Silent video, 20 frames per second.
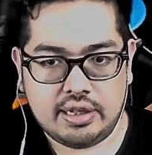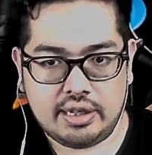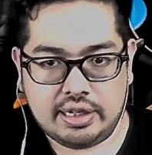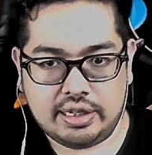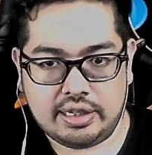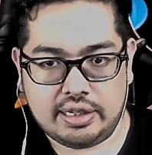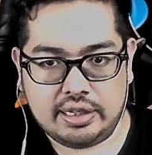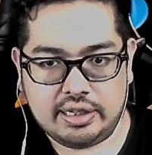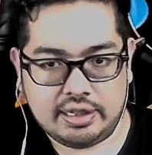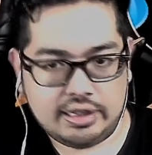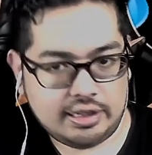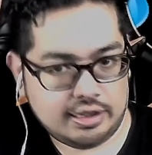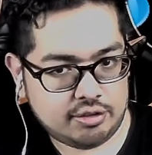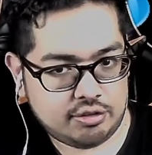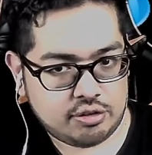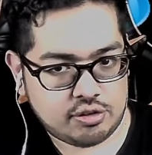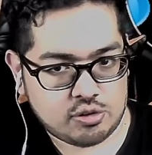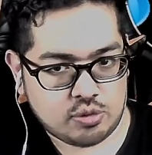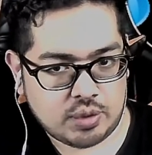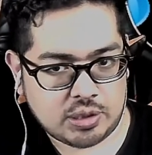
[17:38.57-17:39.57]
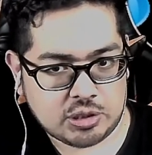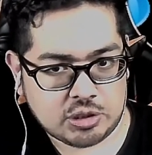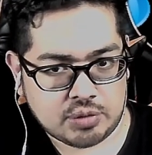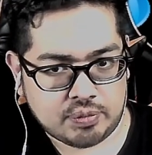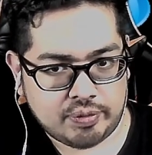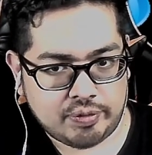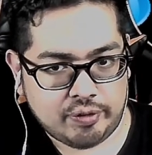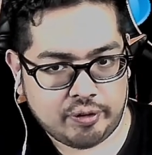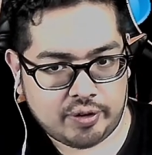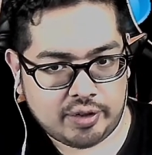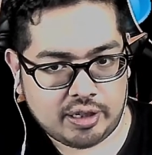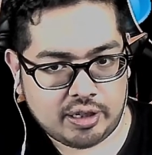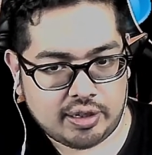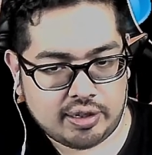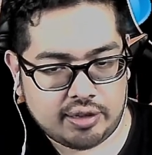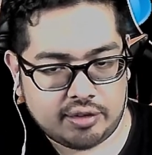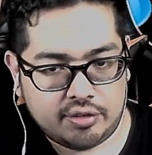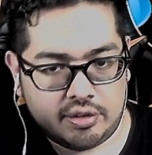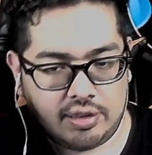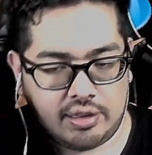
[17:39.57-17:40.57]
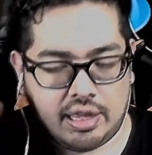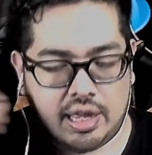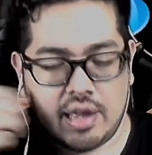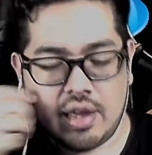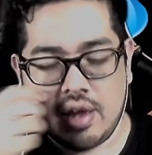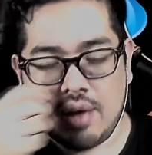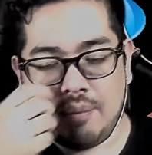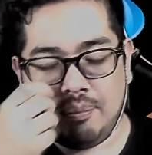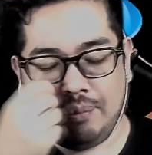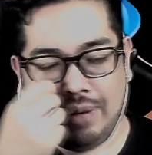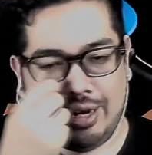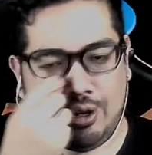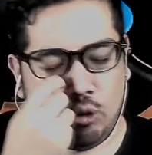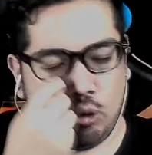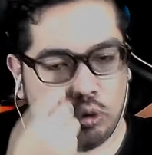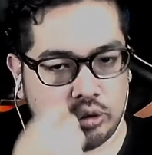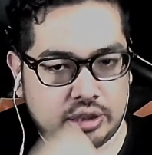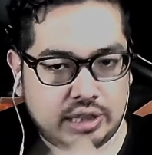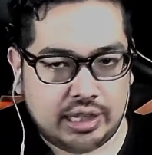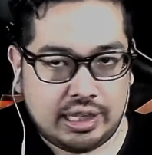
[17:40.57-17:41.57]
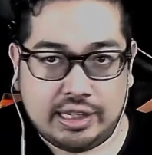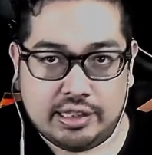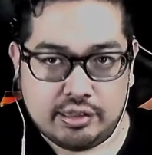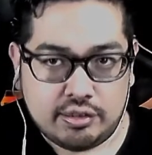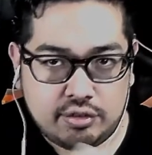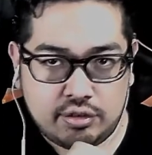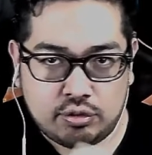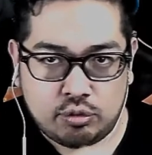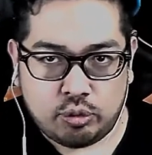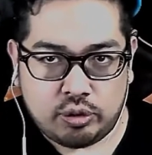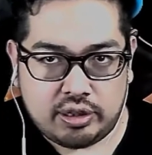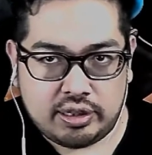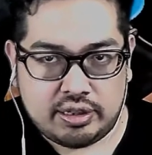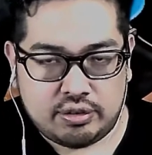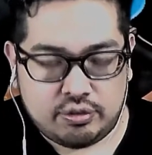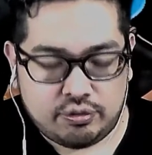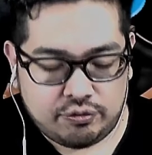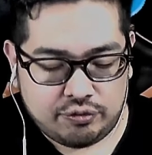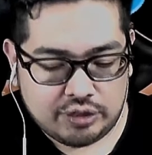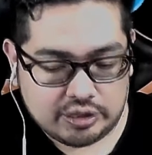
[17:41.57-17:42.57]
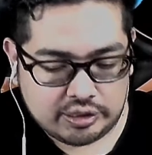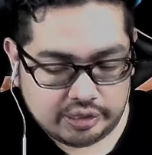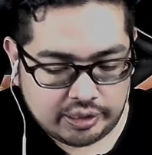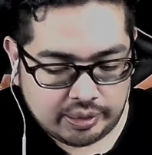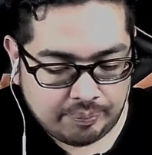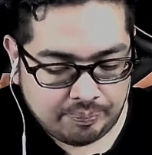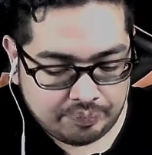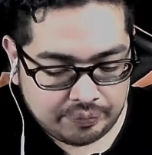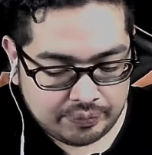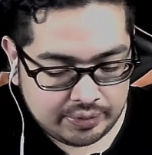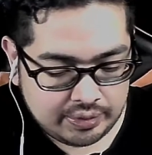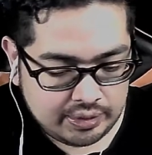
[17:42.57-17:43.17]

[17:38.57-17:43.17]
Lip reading: And in his situation, we've already gone and seen that. My whole thing, and this is where it gets fucked up.